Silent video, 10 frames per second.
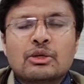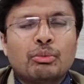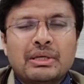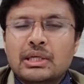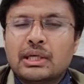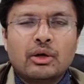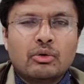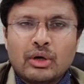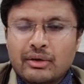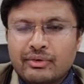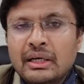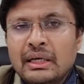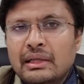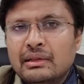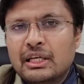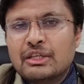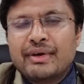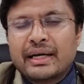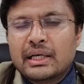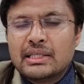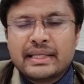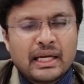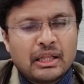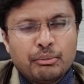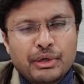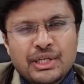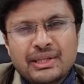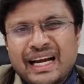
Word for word: obesity or whatever the risk factor is there in the patient,